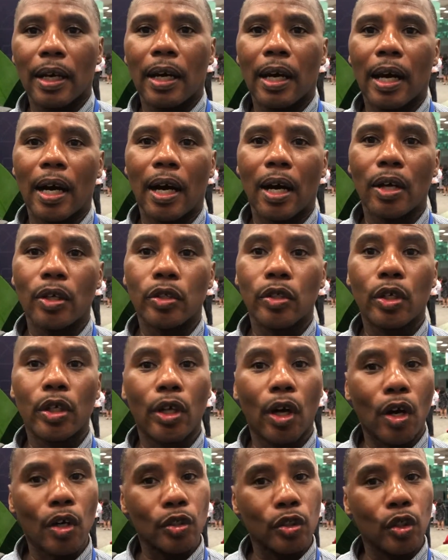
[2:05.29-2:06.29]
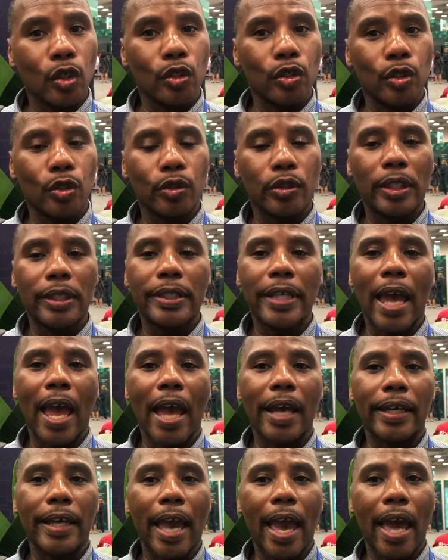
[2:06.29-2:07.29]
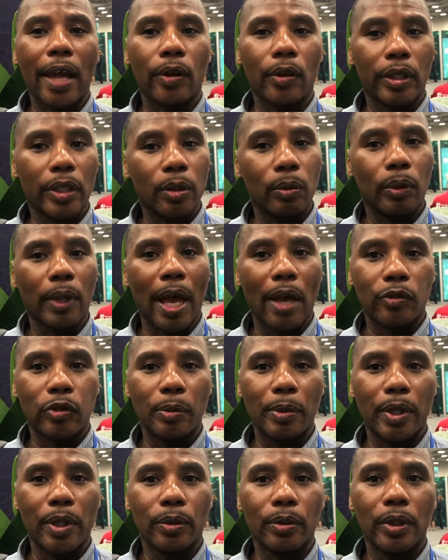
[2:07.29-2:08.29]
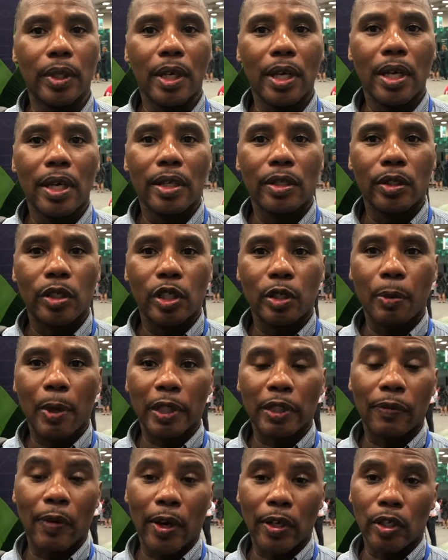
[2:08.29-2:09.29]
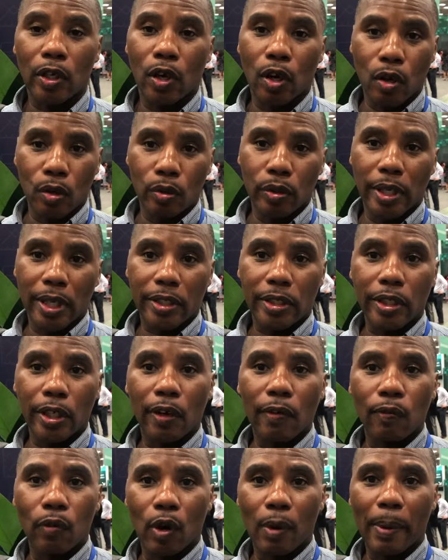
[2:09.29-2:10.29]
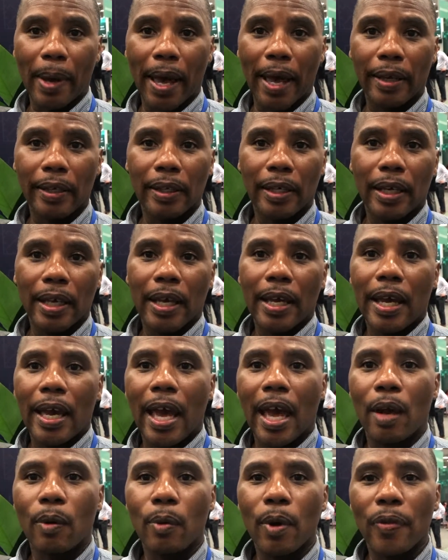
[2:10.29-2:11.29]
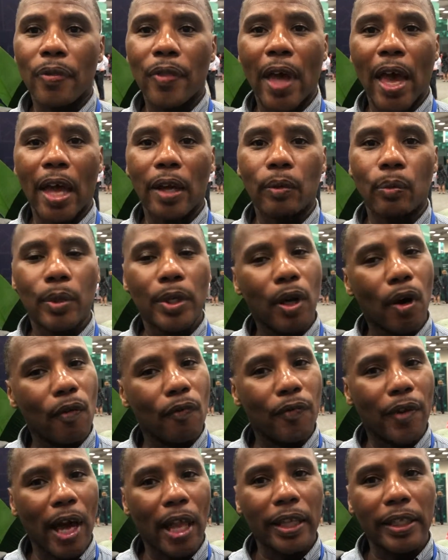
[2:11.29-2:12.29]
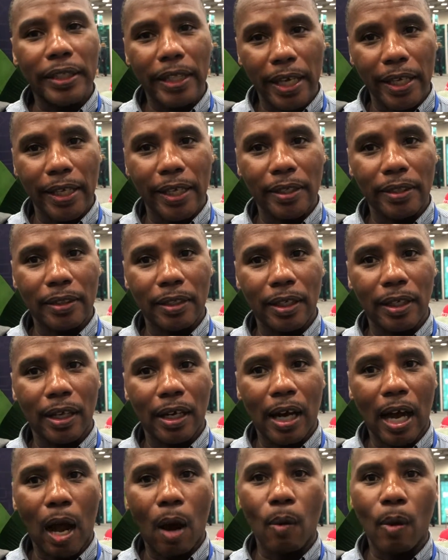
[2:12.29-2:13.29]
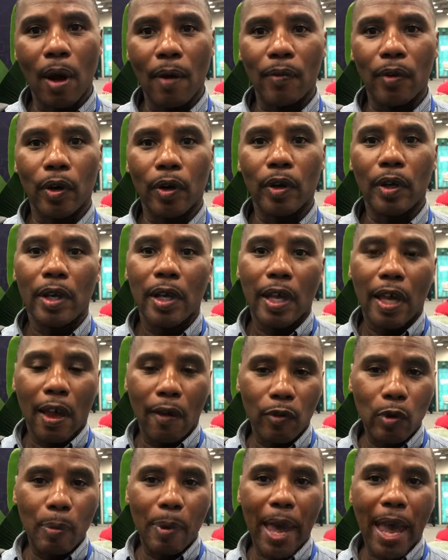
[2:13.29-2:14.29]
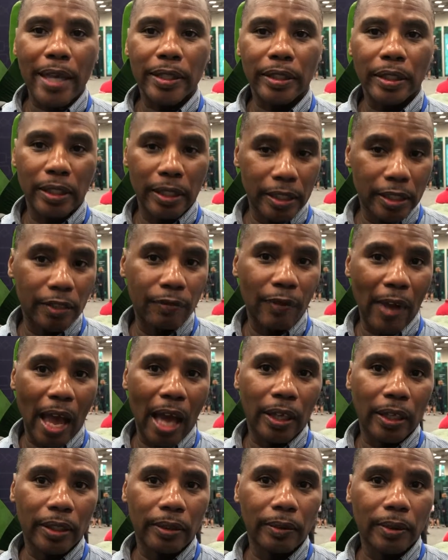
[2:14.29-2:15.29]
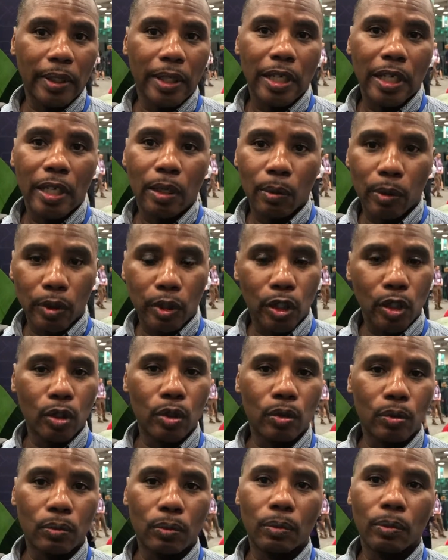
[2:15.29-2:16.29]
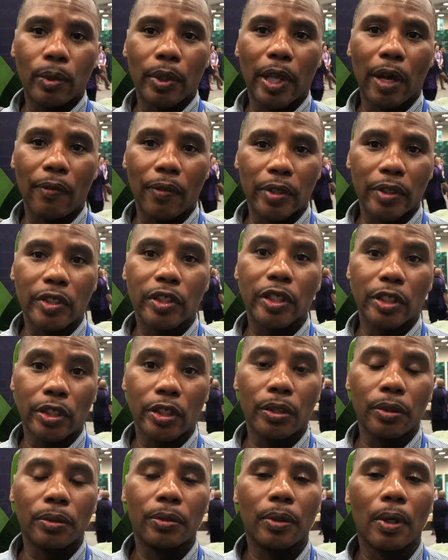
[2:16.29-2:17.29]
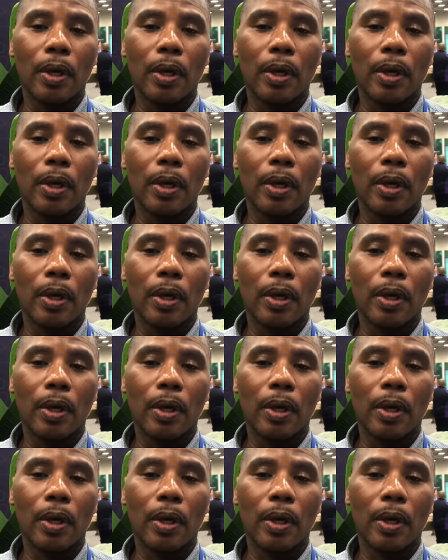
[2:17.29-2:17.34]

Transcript: Uh, you can also use the tag add or equal attribute to specify your own Excel format. And with that, we don't validate it. However, if you pass it as valid, it will do whatever it should do.